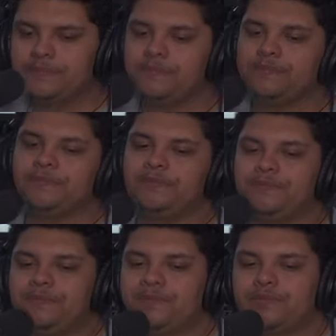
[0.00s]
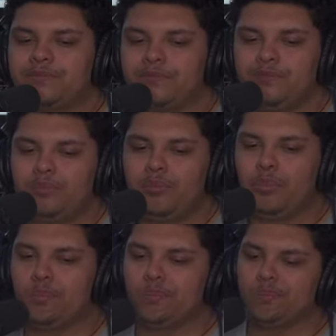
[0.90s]

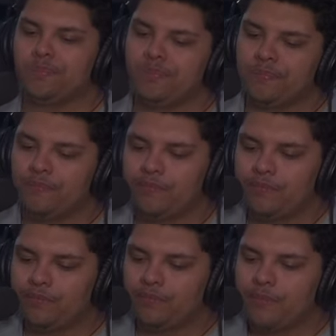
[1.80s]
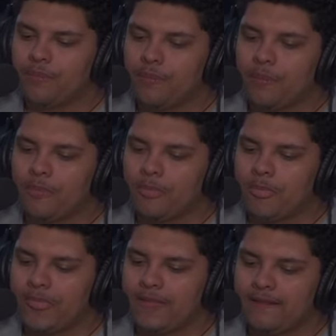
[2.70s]

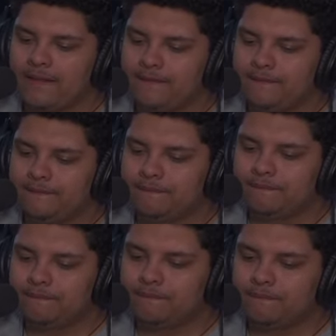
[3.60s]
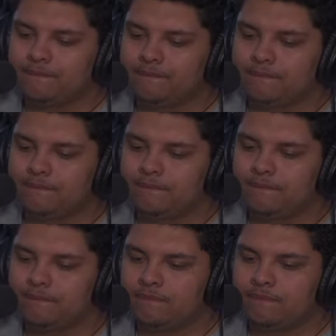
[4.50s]

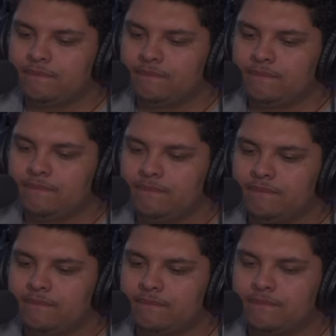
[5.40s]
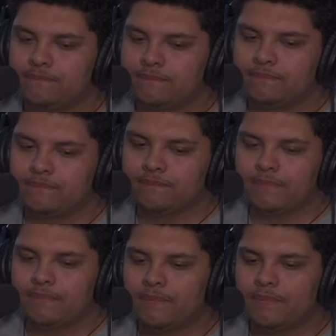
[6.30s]
No words are spoken by the person on screen.